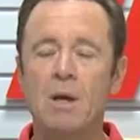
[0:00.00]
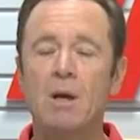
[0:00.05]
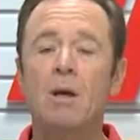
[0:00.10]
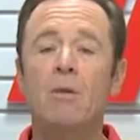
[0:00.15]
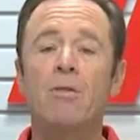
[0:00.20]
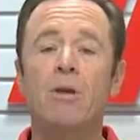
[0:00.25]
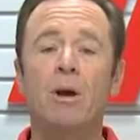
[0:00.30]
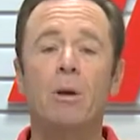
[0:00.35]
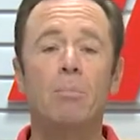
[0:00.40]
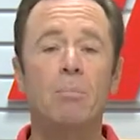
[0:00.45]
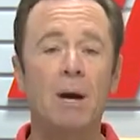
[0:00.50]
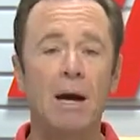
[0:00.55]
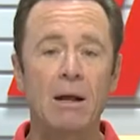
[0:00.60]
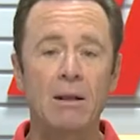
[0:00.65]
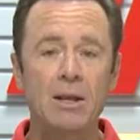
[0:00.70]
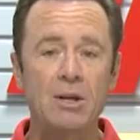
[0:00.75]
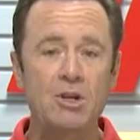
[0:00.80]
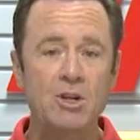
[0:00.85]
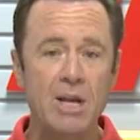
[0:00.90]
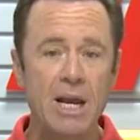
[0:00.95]
Their
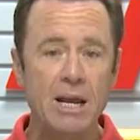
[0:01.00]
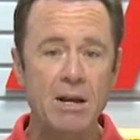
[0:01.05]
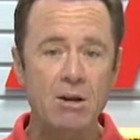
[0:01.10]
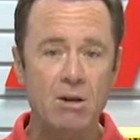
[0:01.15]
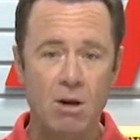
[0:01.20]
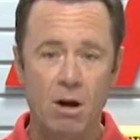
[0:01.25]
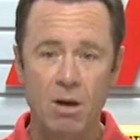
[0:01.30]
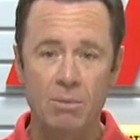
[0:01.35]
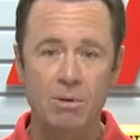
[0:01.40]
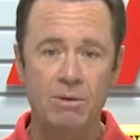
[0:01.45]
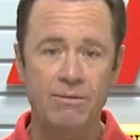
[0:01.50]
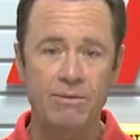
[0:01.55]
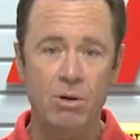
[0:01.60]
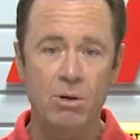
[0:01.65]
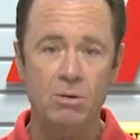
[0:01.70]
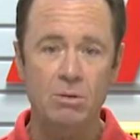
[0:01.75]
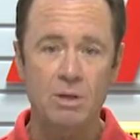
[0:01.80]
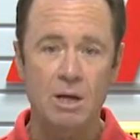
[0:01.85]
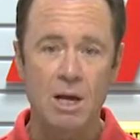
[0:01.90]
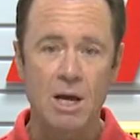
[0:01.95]
Poly Chain Carbon
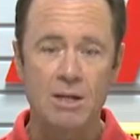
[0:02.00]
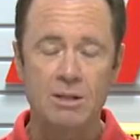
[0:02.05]
Volt